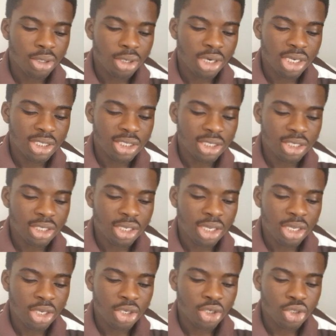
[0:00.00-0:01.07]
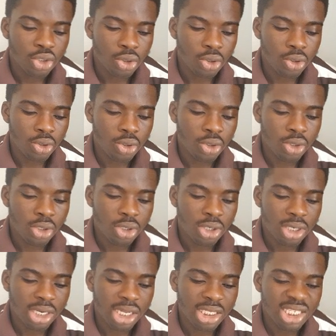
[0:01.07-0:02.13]
Let's see. So
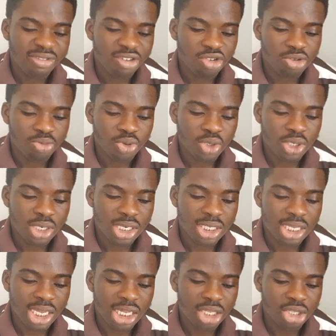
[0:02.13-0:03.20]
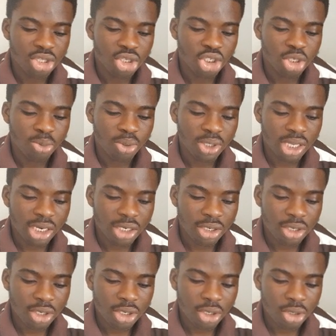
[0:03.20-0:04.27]
client server computing is a distributed
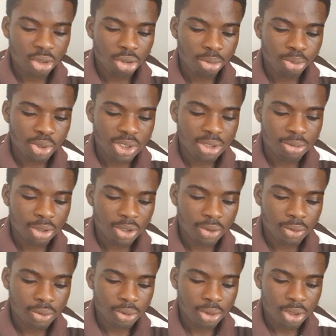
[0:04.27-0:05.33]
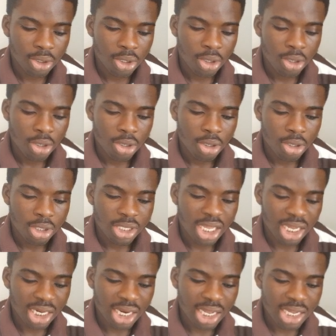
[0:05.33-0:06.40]
computing model. The
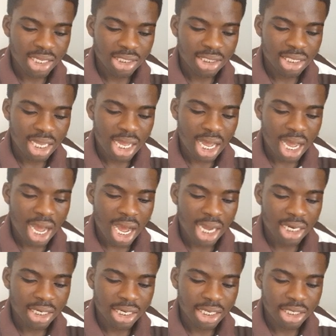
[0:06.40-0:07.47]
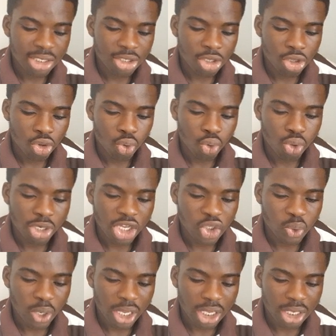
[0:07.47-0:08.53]
clients are linked through
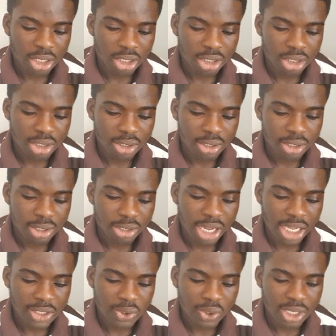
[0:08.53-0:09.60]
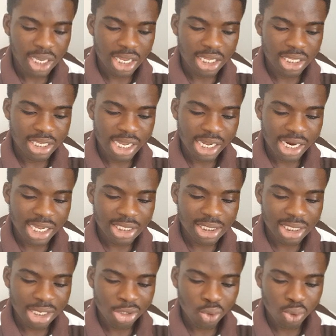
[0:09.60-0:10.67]
network, right? So the clients
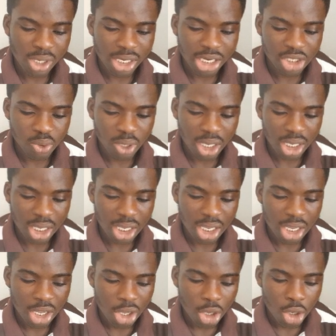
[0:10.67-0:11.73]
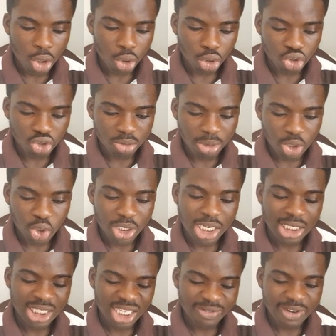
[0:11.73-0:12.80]
linked to the network controlled by, so the
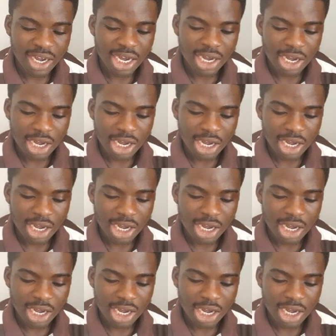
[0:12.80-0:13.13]
server